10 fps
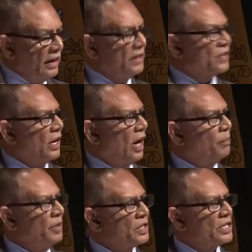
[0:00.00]
is
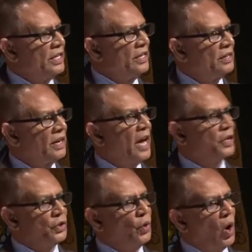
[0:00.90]
obviously,
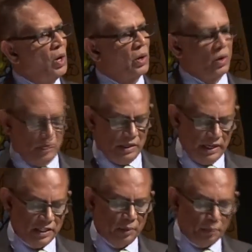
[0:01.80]
as you all know,
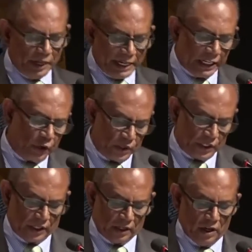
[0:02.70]
is a
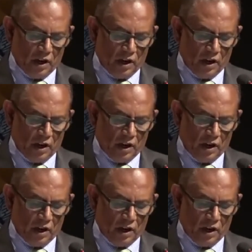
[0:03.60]
prerequisite